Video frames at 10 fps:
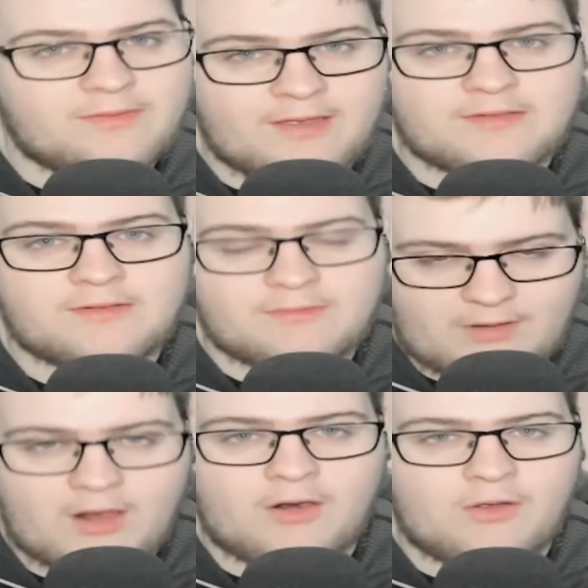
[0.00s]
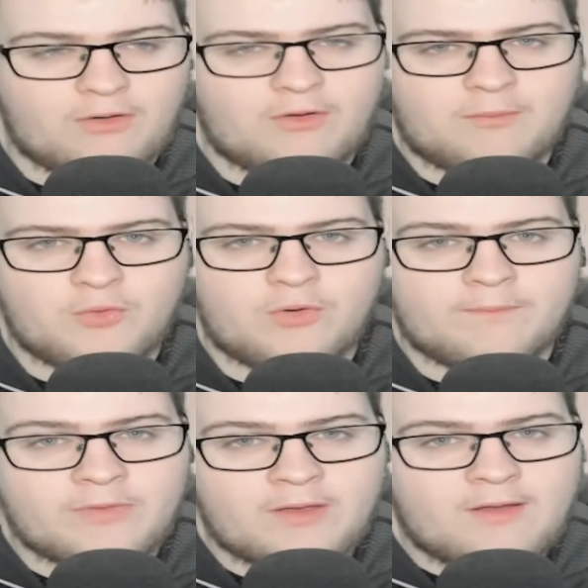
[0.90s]
there's a lot more.
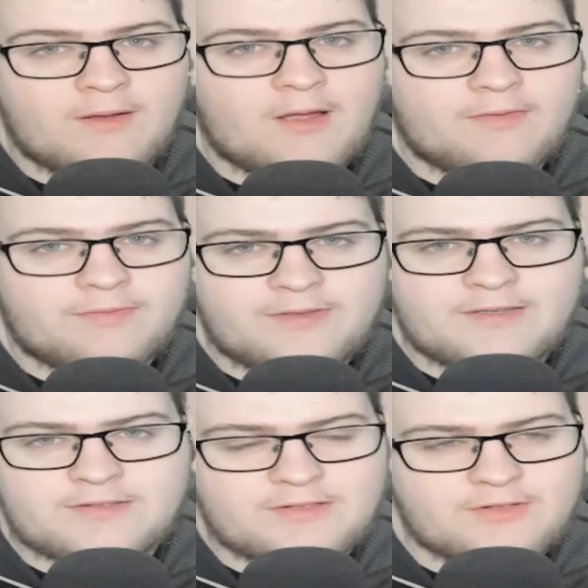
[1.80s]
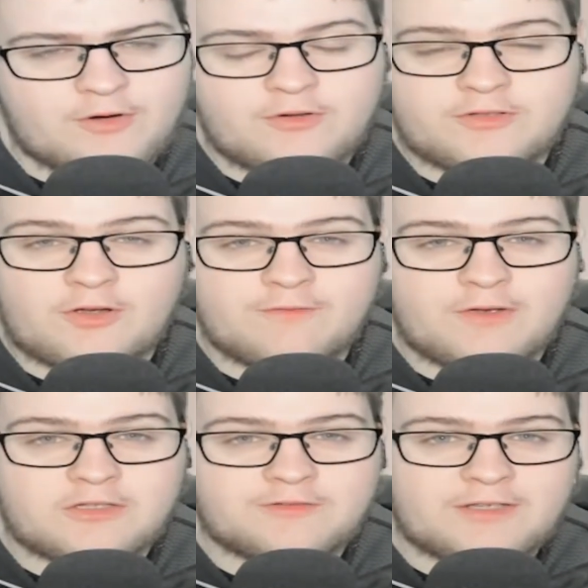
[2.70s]
This is known as
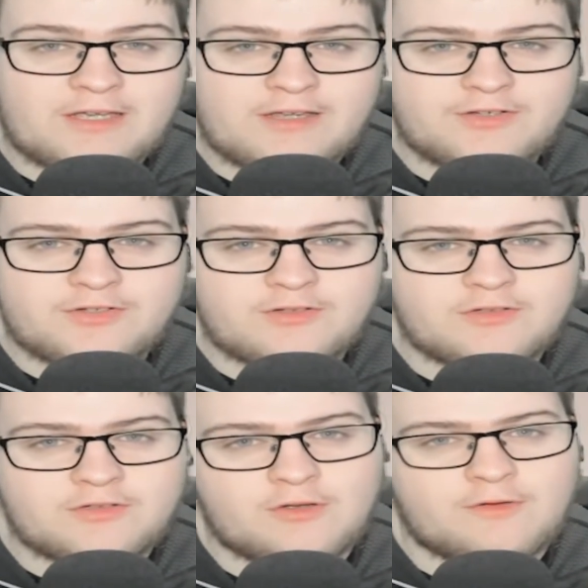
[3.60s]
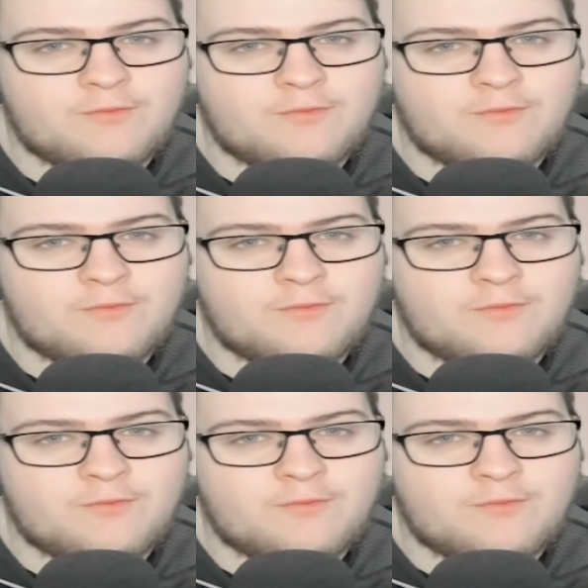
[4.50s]
diversification, so if